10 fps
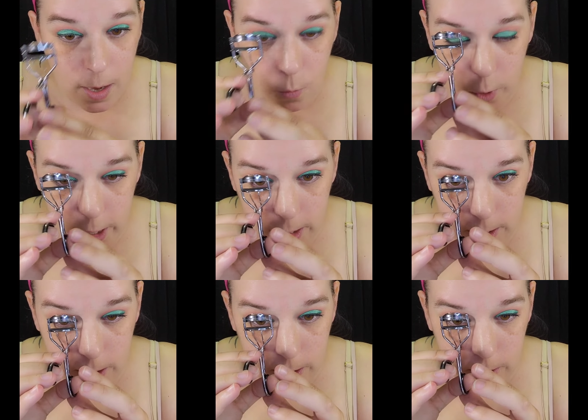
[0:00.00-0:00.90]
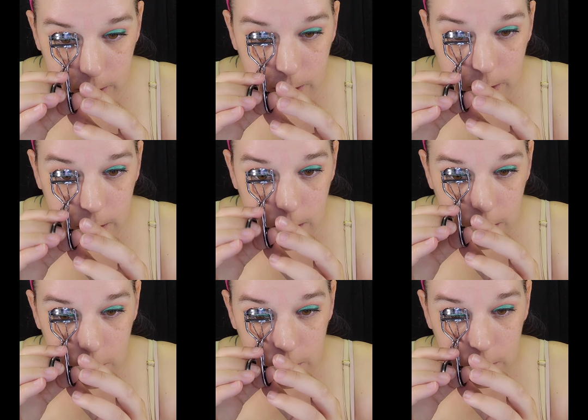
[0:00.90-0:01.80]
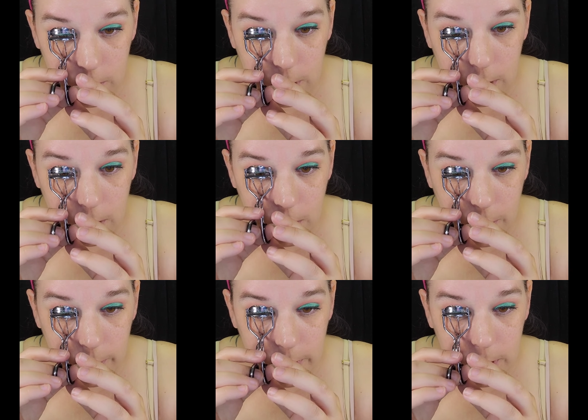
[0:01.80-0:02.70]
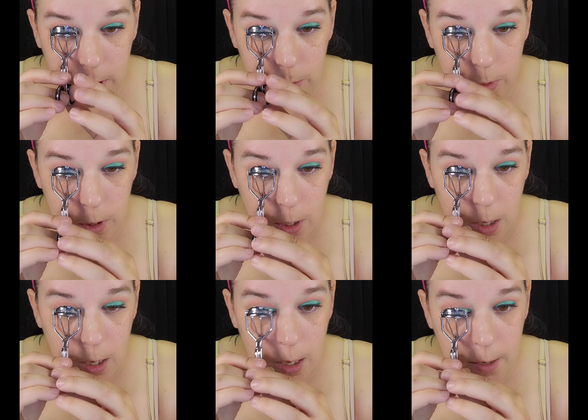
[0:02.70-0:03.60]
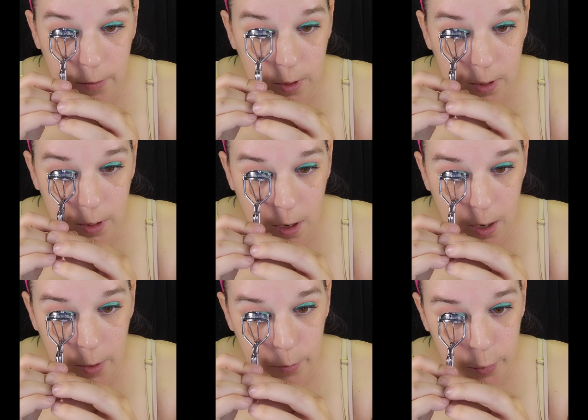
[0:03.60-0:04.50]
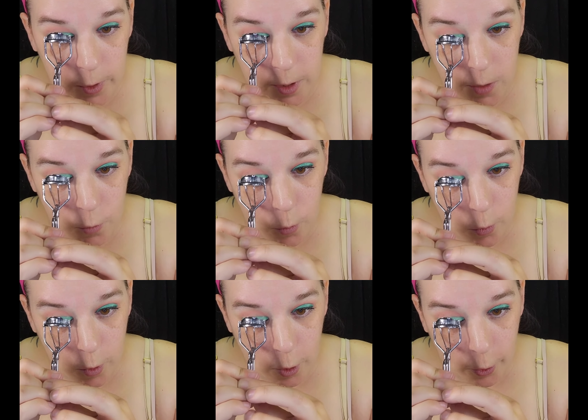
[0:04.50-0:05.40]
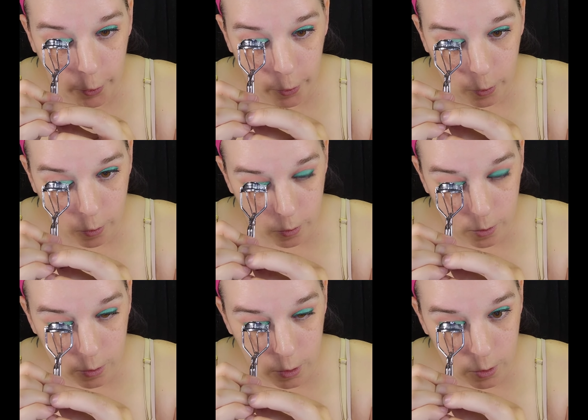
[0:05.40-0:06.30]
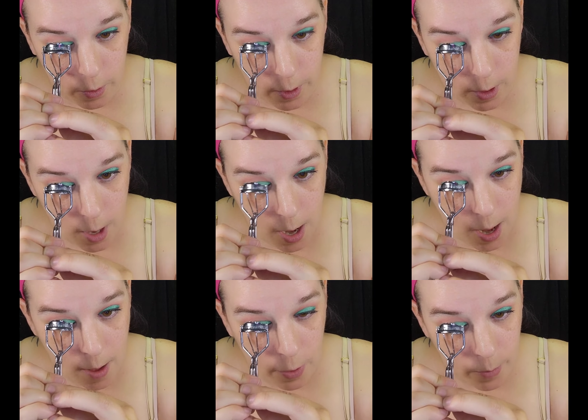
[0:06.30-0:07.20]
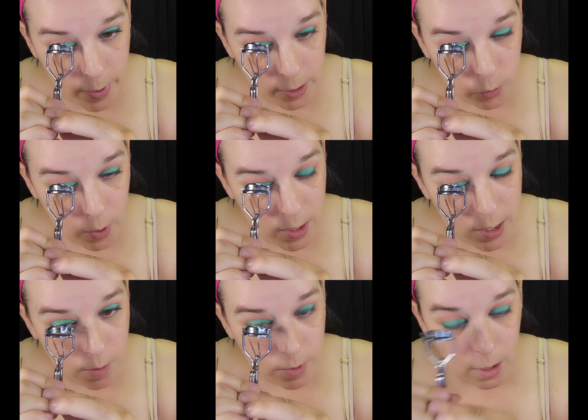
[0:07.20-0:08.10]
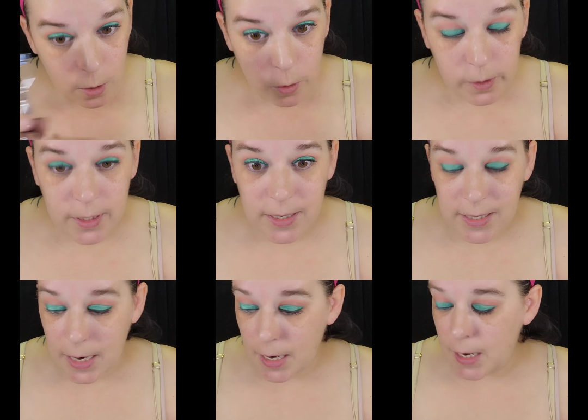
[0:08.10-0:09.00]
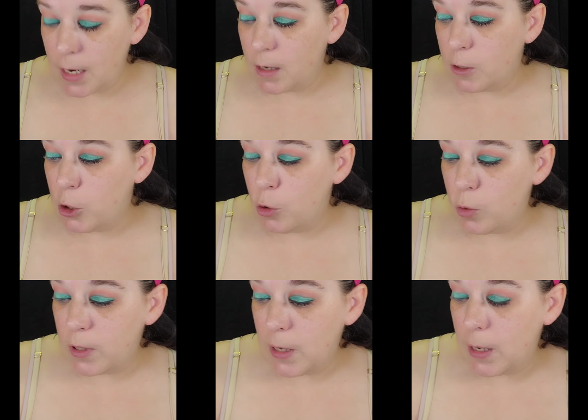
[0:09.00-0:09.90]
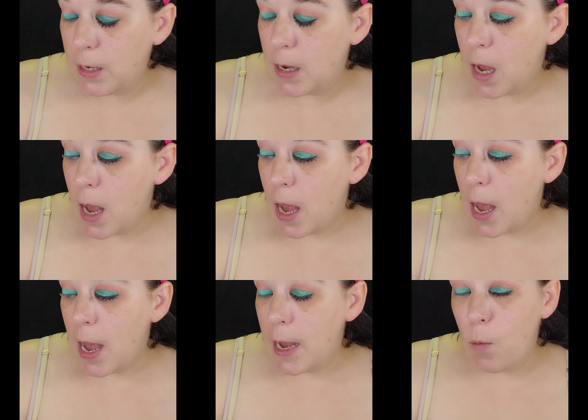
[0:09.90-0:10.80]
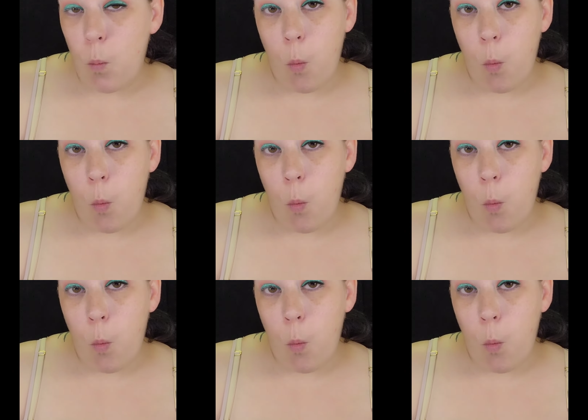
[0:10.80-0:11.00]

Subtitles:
And what it does is, and do this like a couple of times, it gives this unbelievable curl to it. And the best way to keep that curl to stay is using a